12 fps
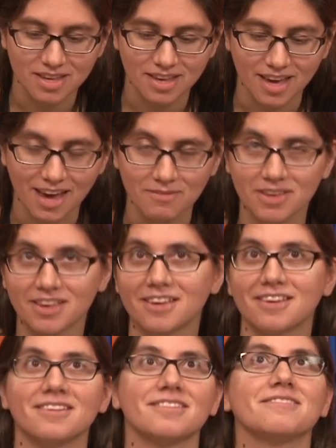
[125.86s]
have
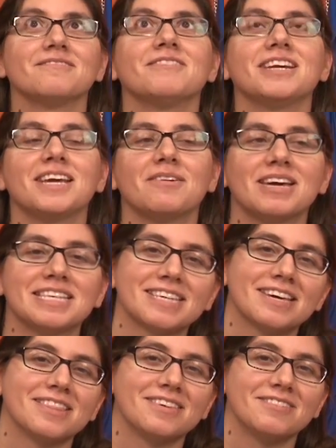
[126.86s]
right now I ask
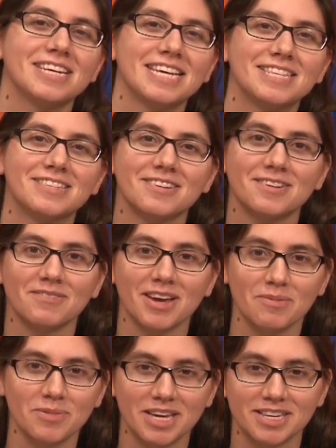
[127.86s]
a 30-day
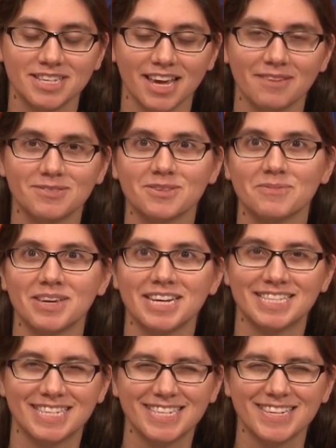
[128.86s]
turnaround because I have so
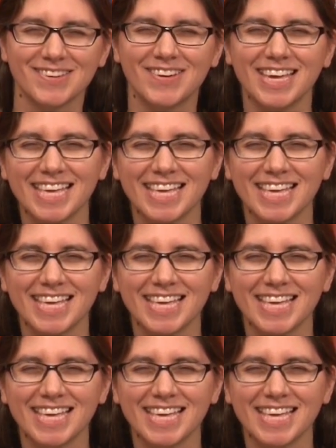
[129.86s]
many to do.